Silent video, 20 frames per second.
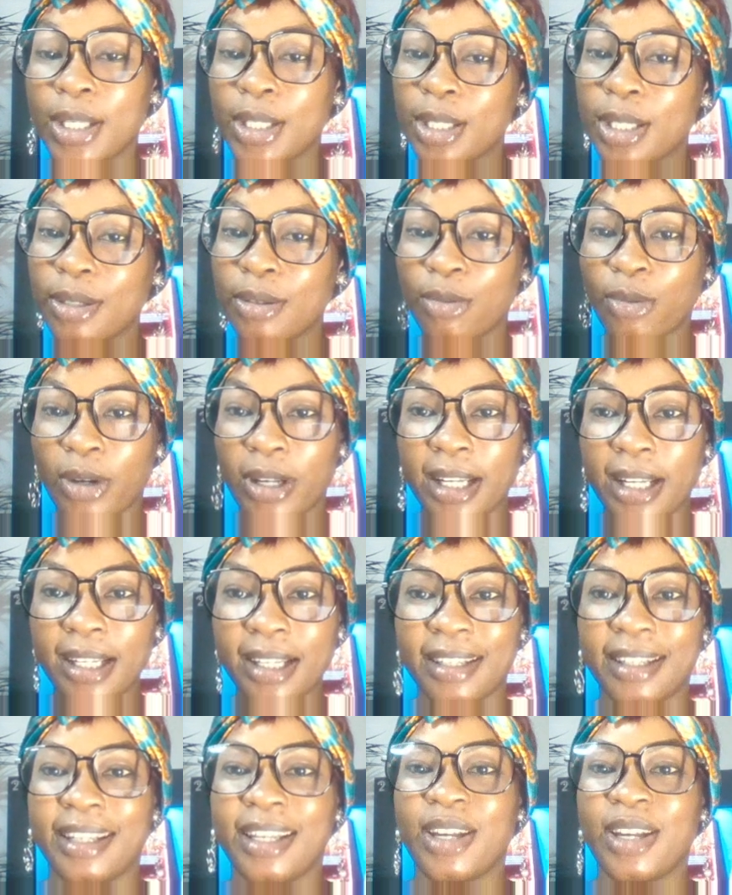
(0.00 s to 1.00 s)
So
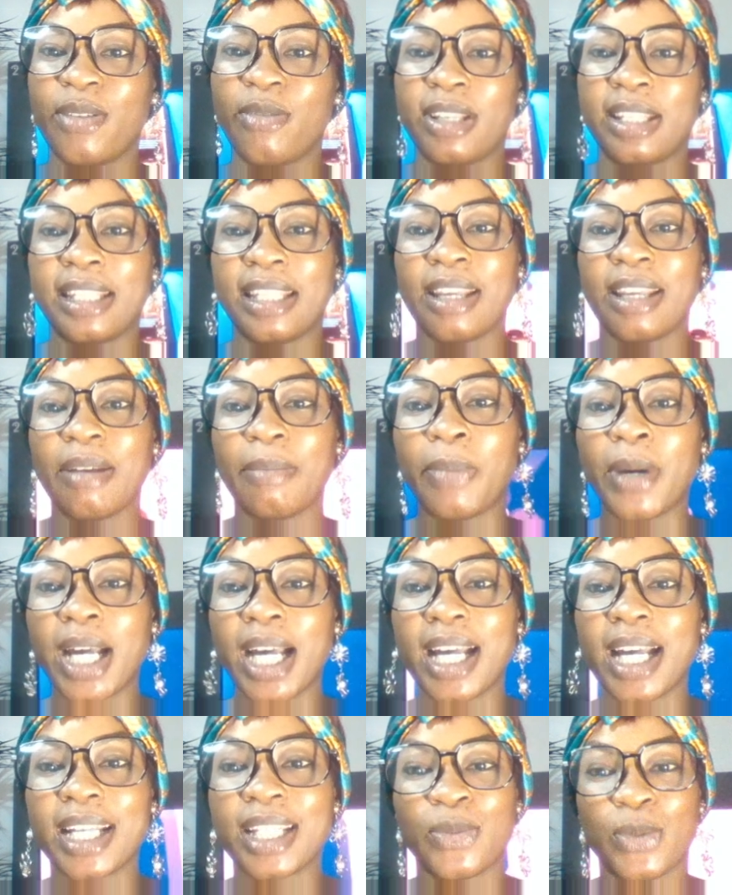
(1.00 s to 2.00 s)
voila, we say
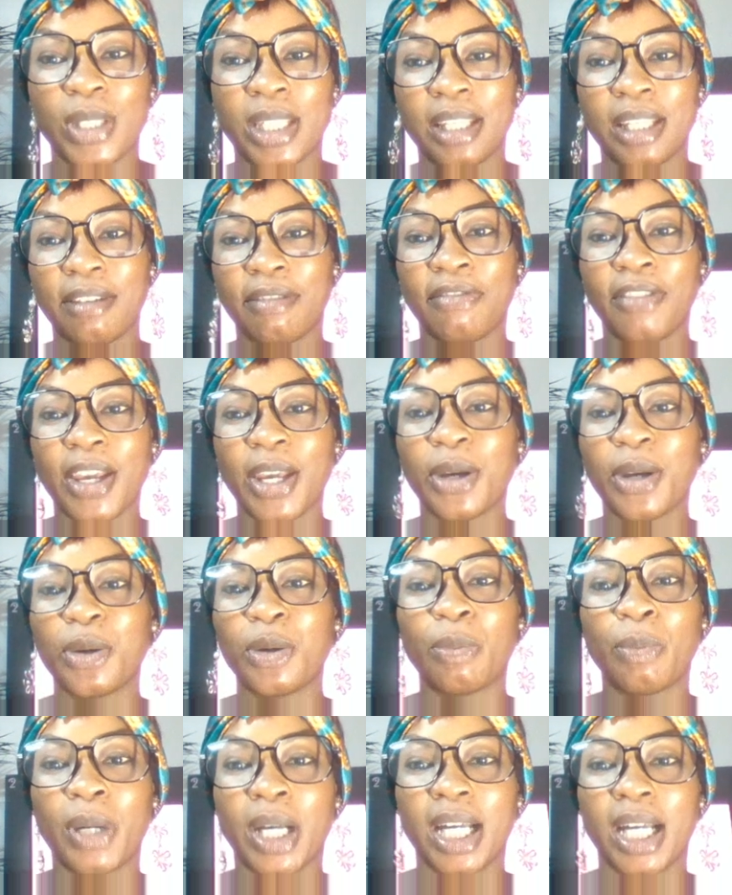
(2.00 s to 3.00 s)
pass, we say
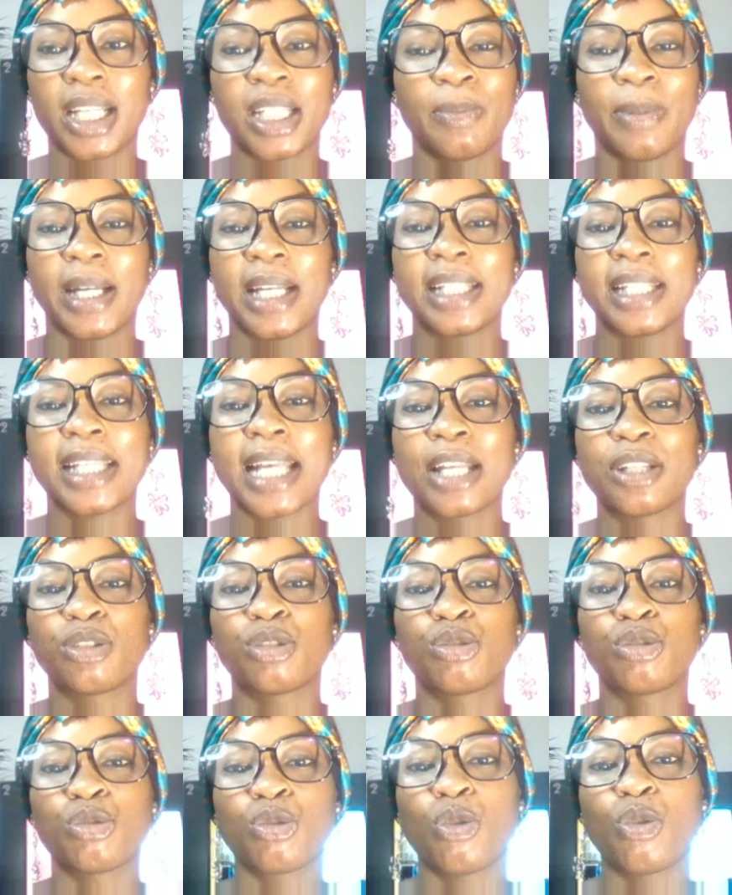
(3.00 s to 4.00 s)
fail, pass,
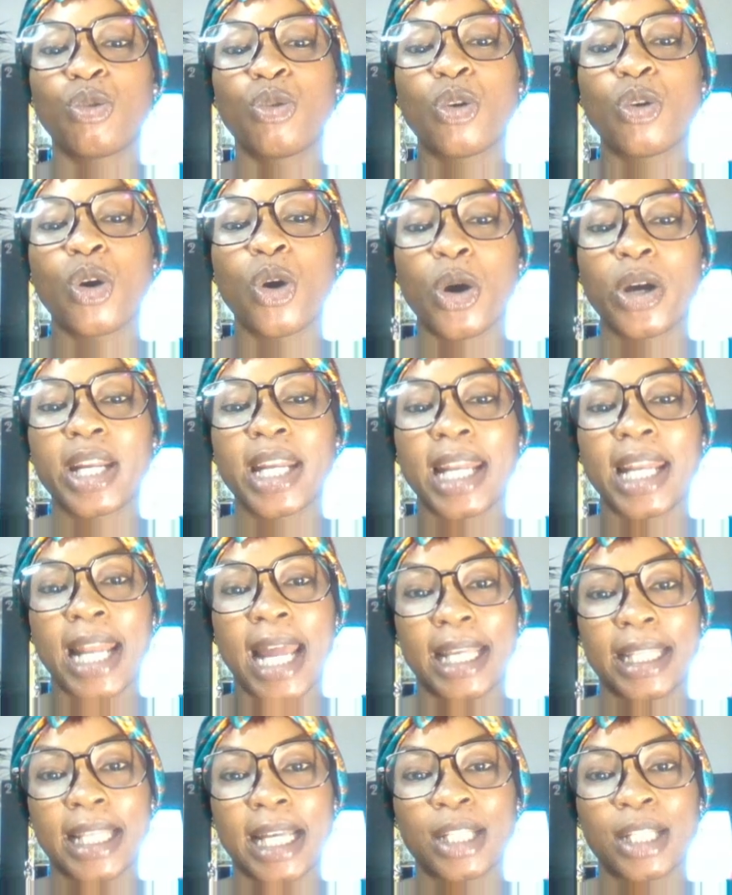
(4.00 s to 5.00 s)
and so on
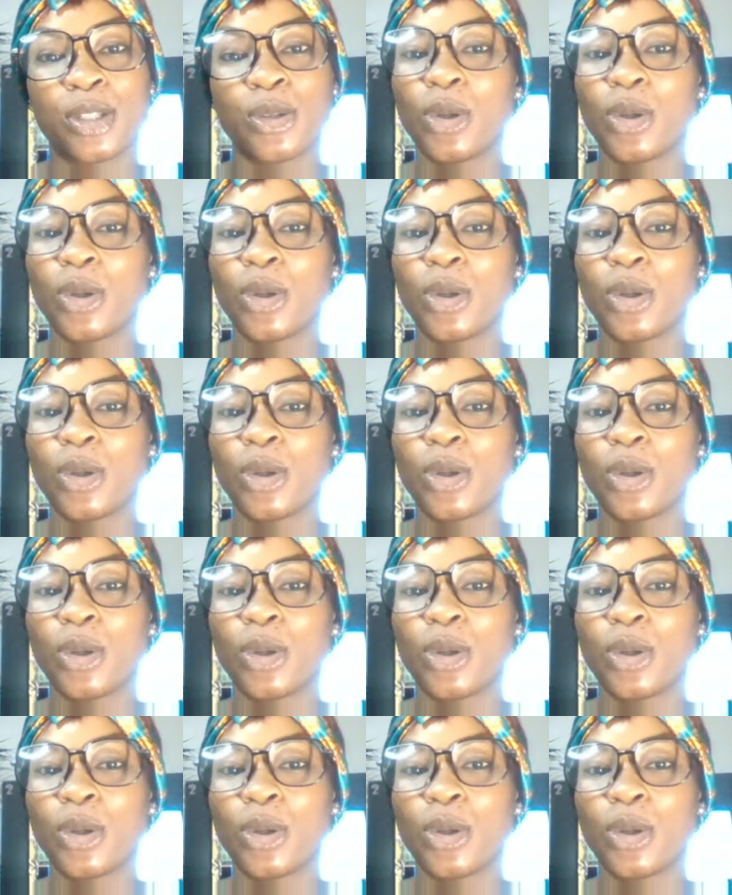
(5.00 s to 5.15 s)
like that.